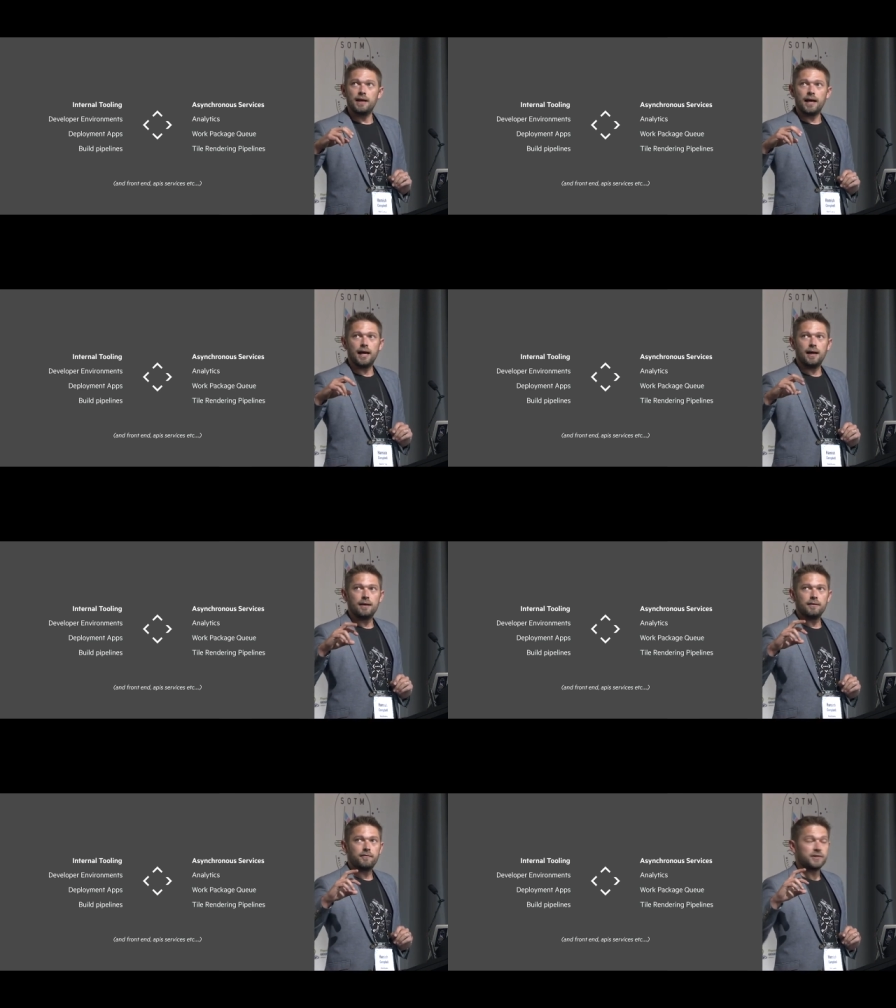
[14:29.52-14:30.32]

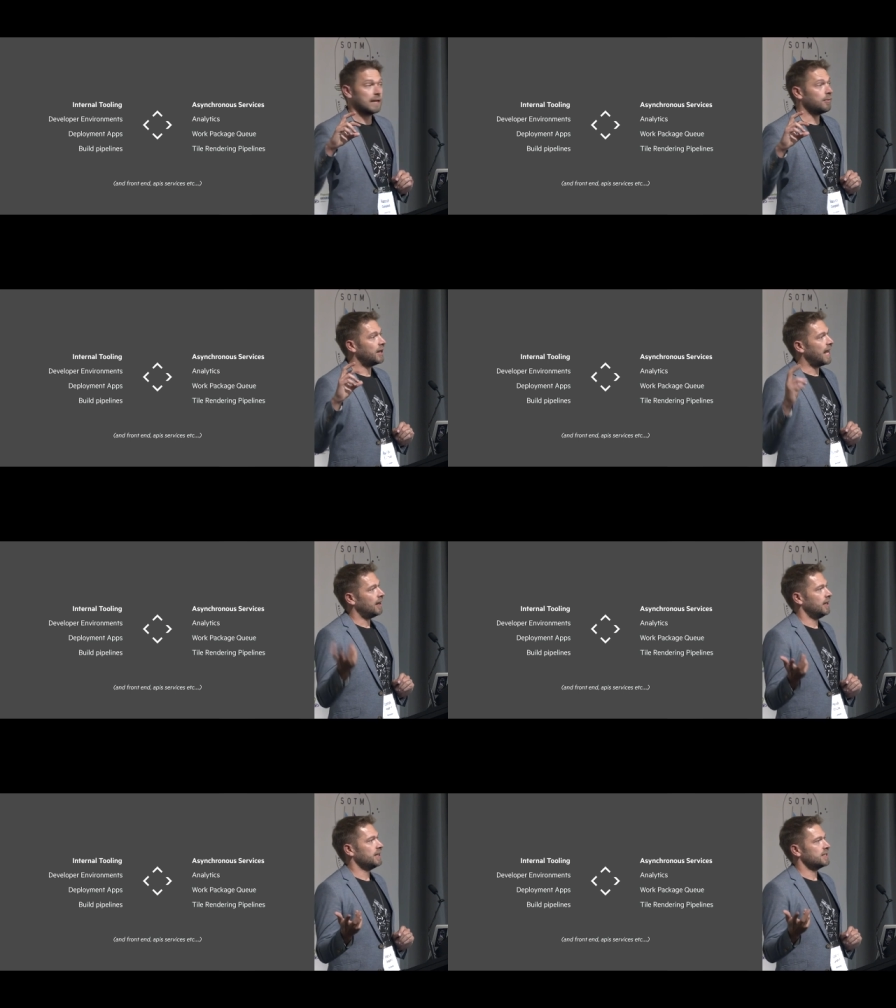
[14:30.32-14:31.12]
Uh, for example, on
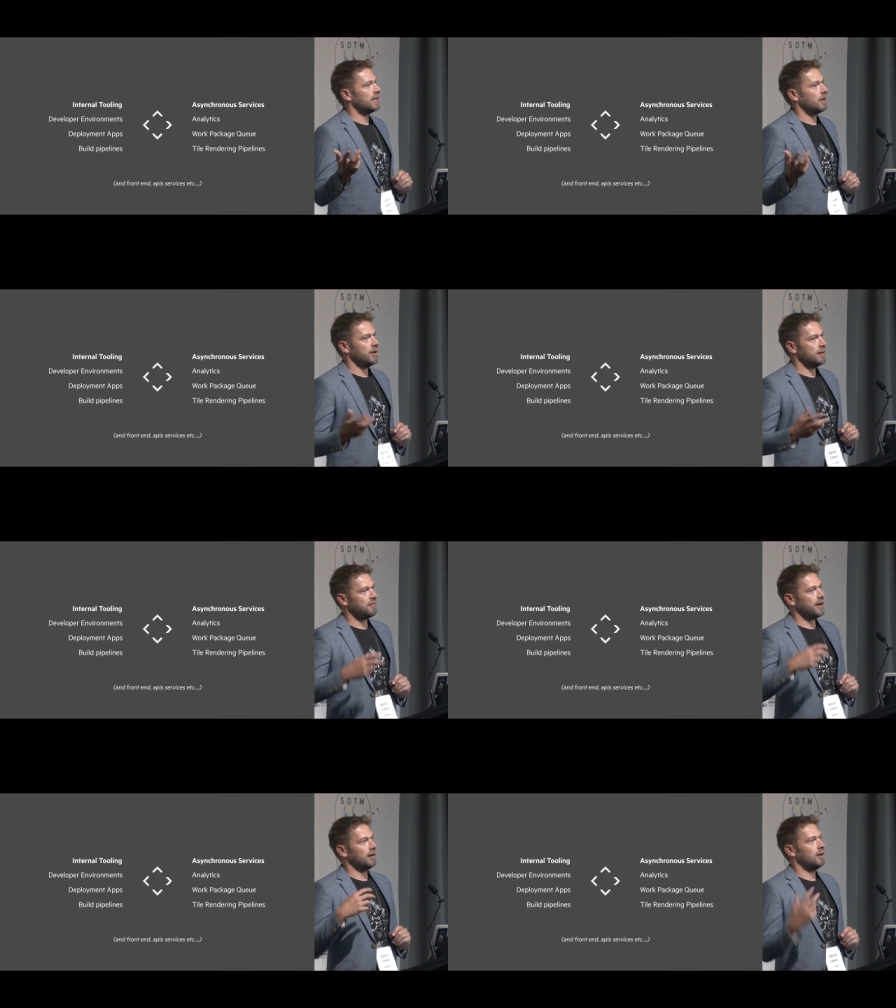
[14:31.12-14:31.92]
analytics side, we need to
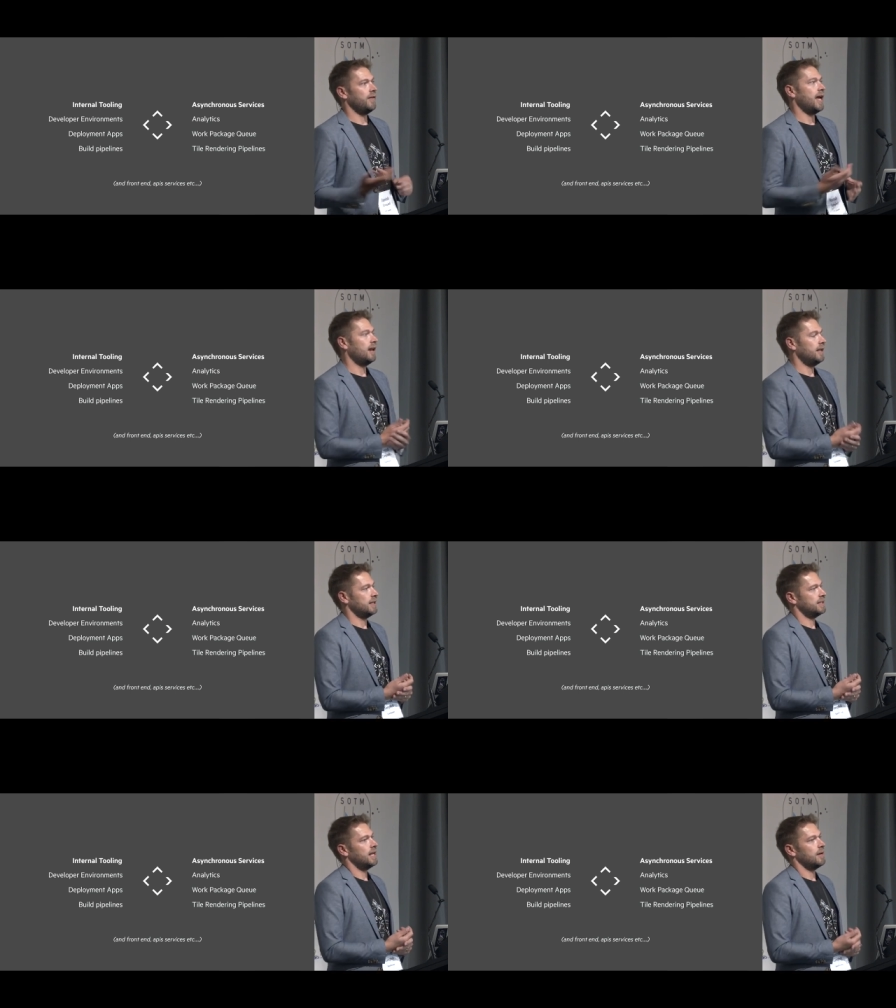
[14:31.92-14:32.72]
provide a lot of
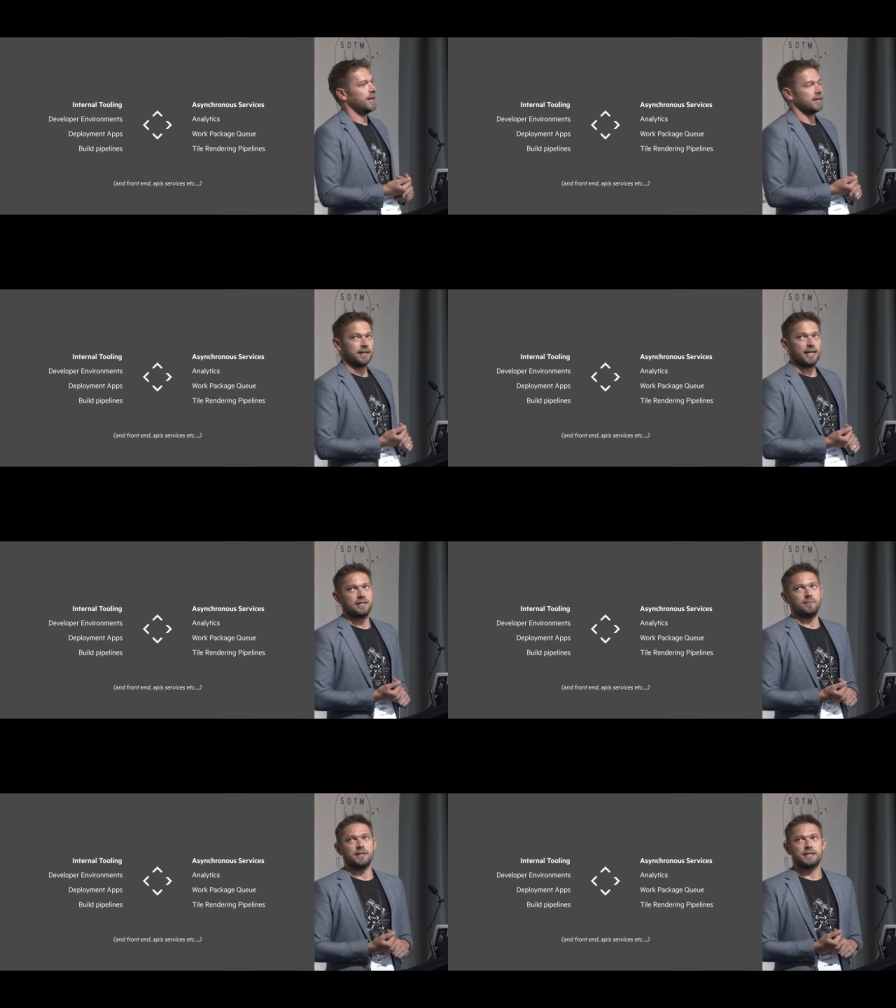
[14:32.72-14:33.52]
analytics data back to
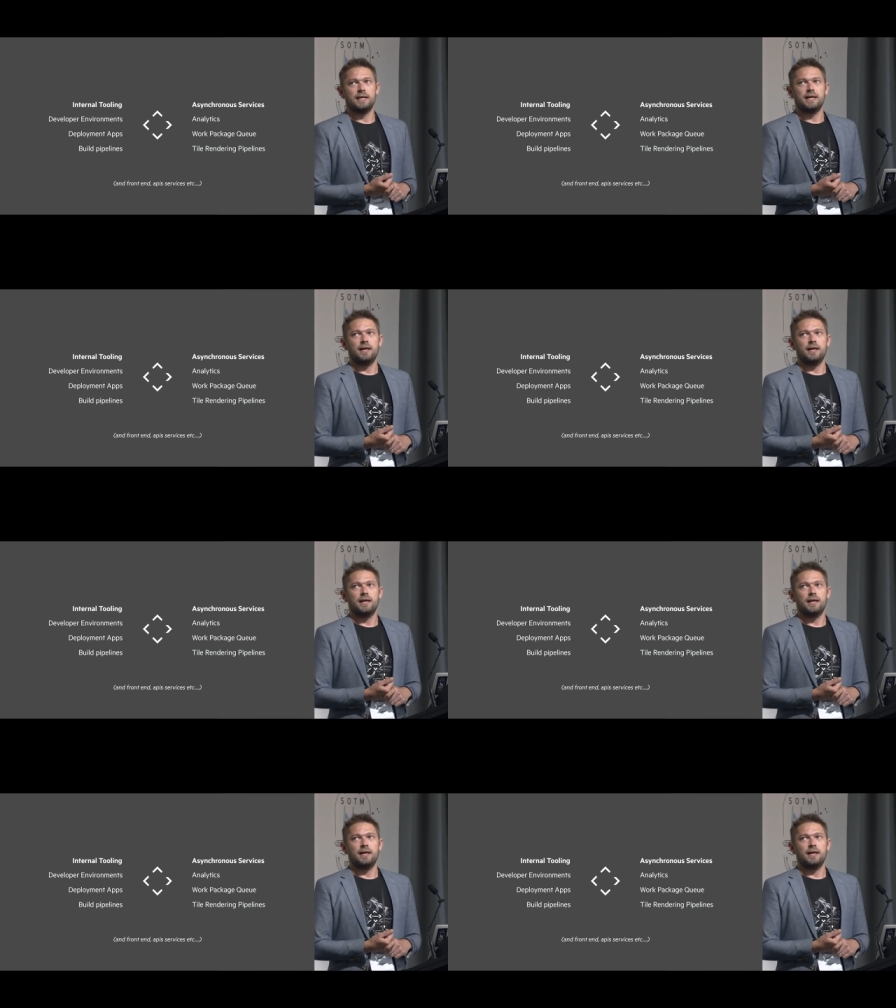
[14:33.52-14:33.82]
customers.